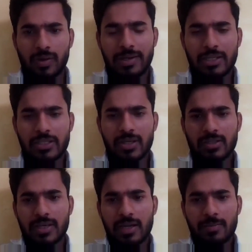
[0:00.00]
so
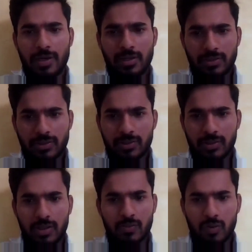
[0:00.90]
conditional statement,
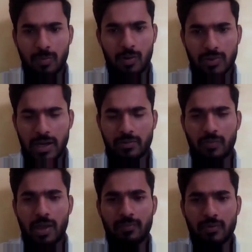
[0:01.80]
you know about that?
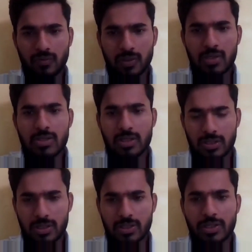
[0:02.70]
Why we use
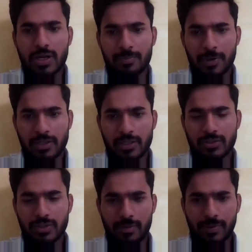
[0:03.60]
conditional statement
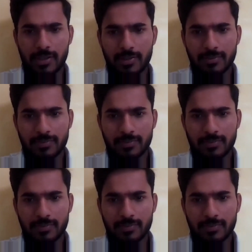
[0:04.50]
in Java?